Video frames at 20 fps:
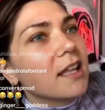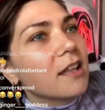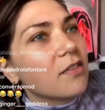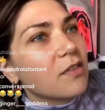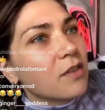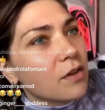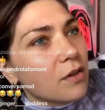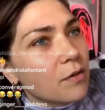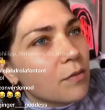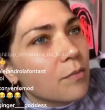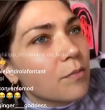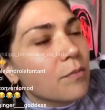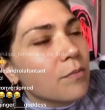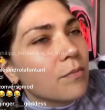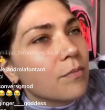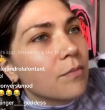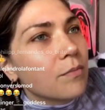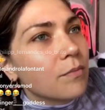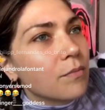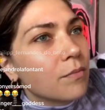
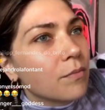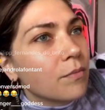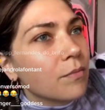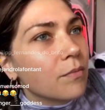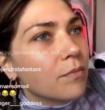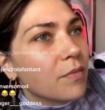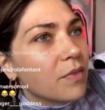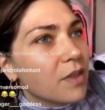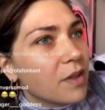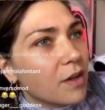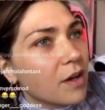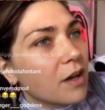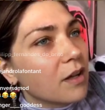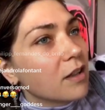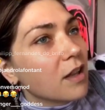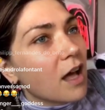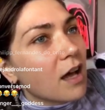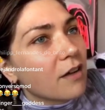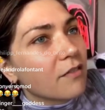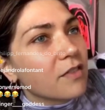a
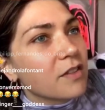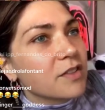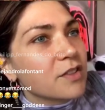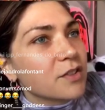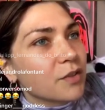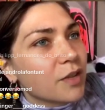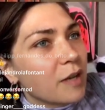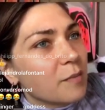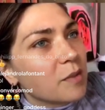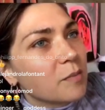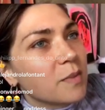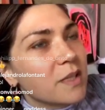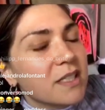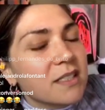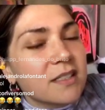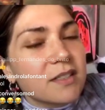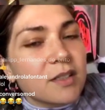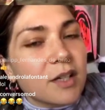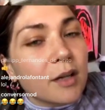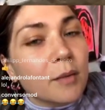lot of the ceramic
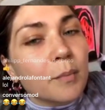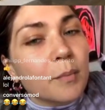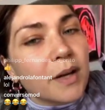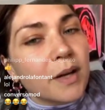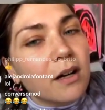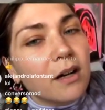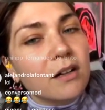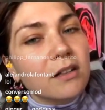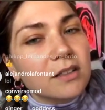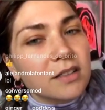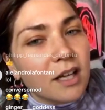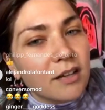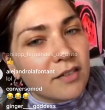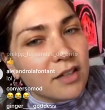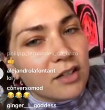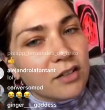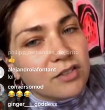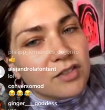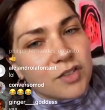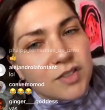pieces are built,
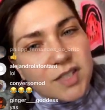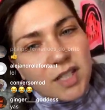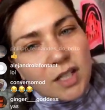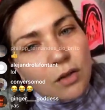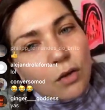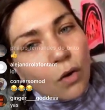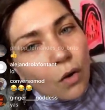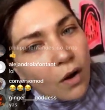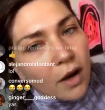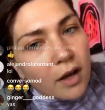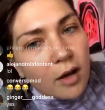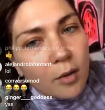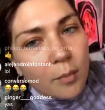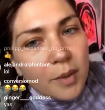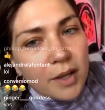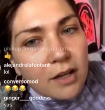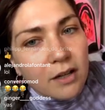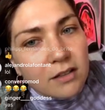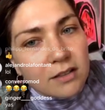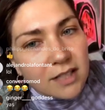they're just like coil
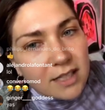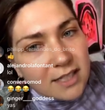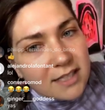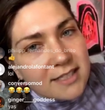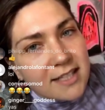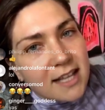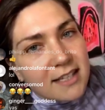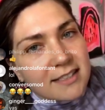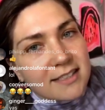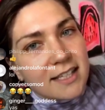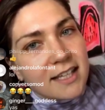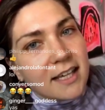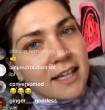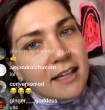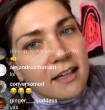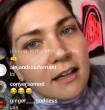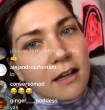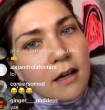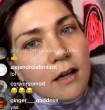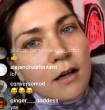built, and that's like
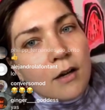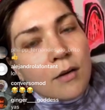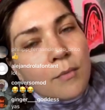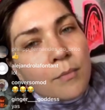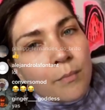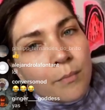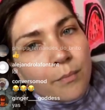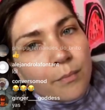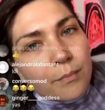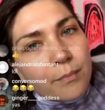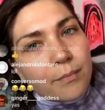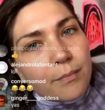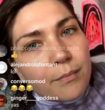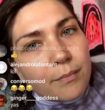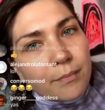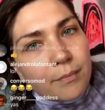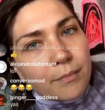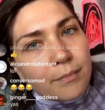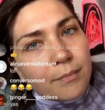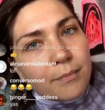
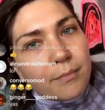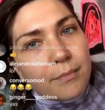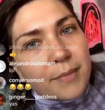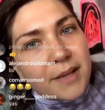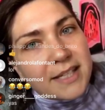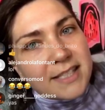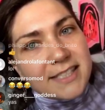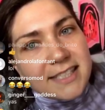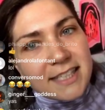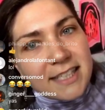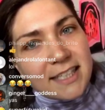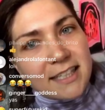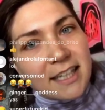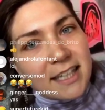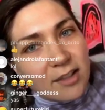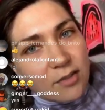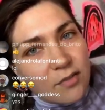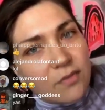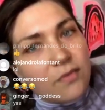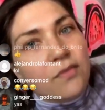basic,
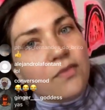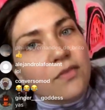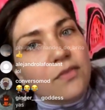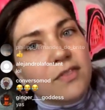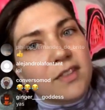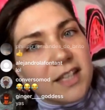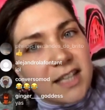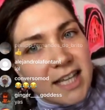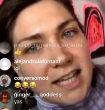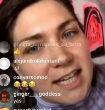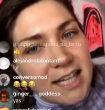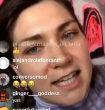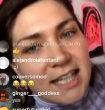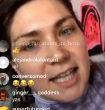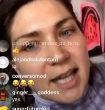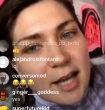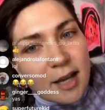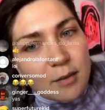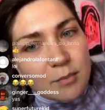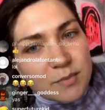like the lady
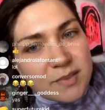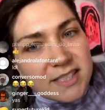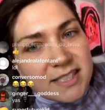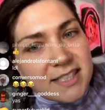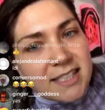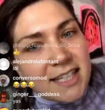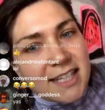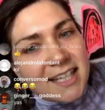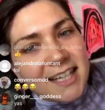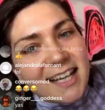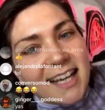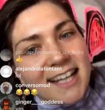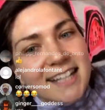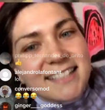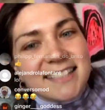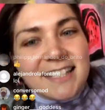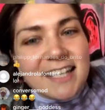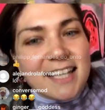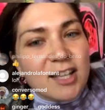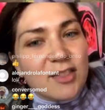lamps.
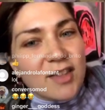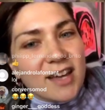It's like